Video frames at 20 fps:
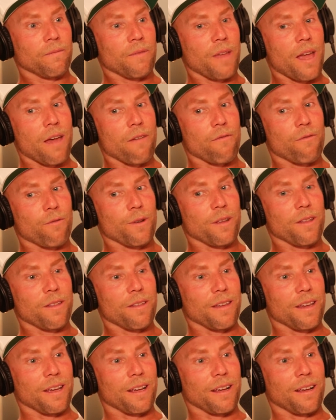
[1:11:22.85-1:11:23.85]

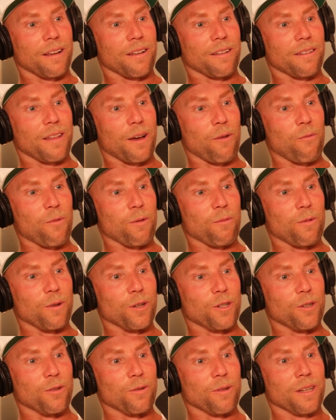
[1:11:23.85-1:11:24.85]
everything that we were
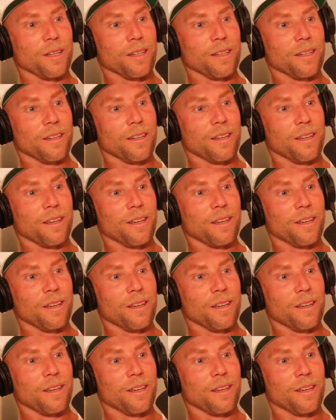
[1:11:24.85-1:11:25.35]
doing